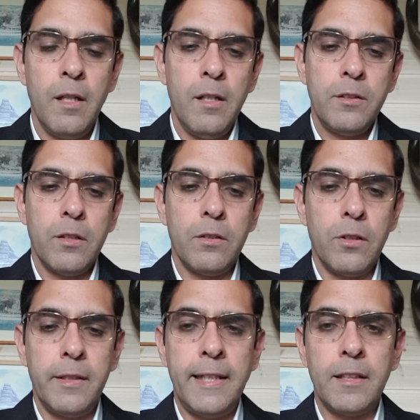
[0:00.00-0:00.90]
So
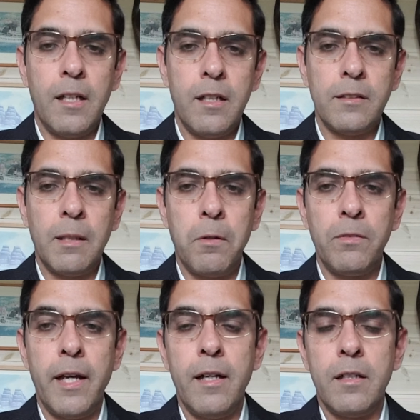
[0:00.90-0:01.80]
these are some of
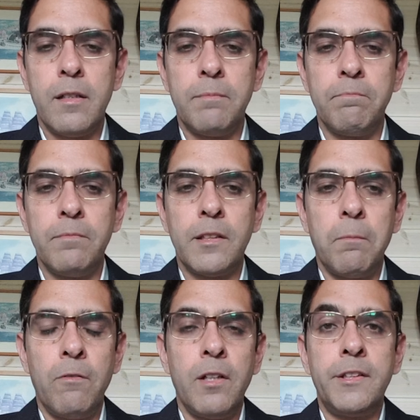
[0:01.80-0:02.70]
the